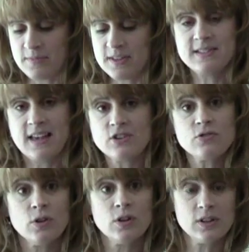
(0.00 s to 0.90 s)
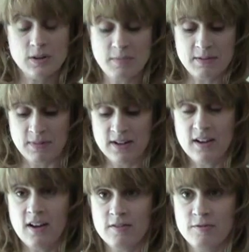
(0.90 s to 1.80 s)
the central commitment
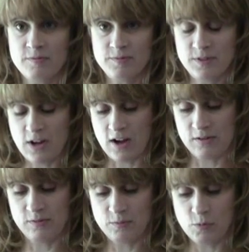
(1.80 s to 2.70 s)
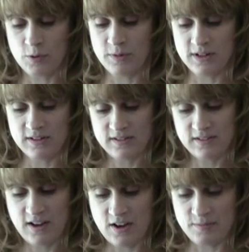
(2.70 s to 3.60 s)
of young Mormon
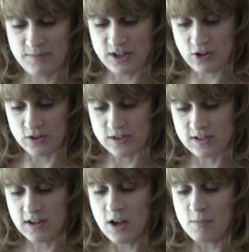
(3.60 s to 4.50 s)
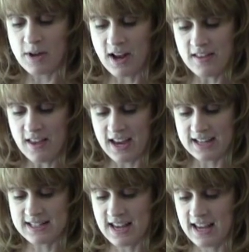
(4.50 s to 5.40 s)
adults. But
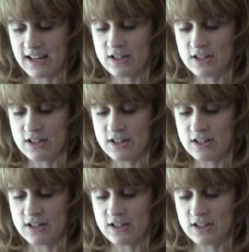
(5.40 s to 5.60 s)
unlike, say,